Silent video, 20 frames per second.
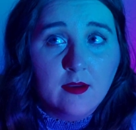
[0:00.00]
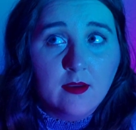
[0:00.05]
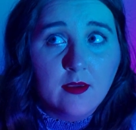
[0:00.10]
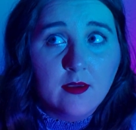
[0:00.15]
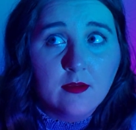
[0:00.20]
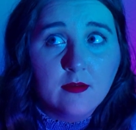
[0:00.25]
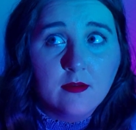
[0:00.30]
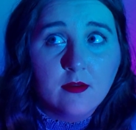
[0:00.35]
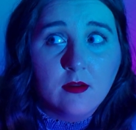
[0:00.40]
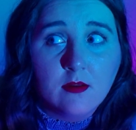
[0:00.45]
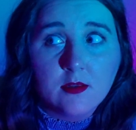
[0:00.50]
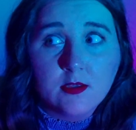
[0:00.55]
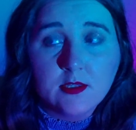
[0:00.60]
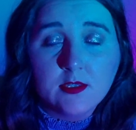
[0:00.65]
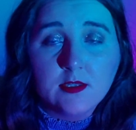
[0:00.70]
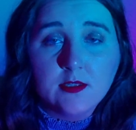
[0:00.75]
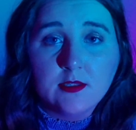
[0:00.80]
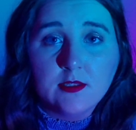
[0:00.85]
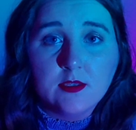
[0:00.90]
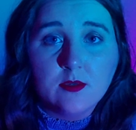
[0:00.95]
I could
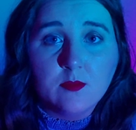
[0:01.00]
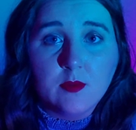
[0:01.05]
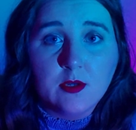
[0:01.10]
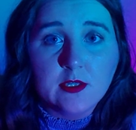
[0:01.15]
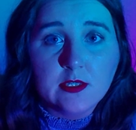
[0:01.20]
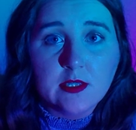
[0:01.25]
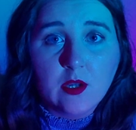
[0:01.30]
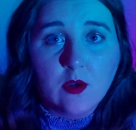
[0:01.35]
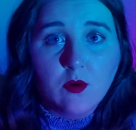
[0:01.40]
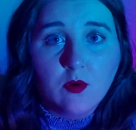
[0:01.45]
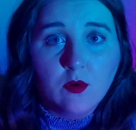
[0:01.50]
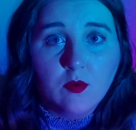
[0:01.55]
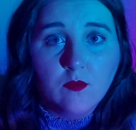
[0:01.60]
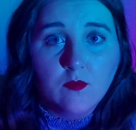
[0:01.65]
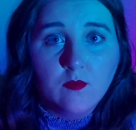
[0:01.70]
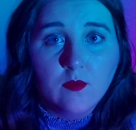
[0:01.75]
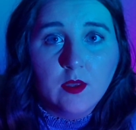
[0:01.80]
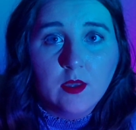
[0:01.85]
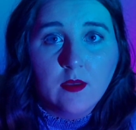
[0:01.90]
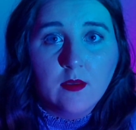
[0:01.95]
honestly see
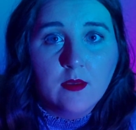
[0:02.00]
myself